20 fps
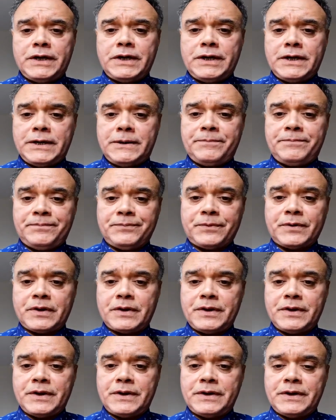
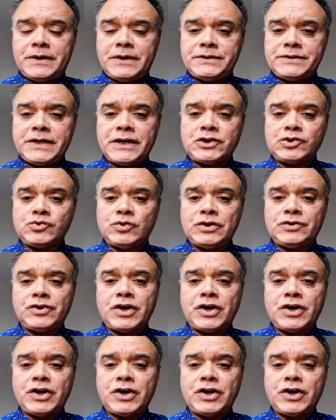sexual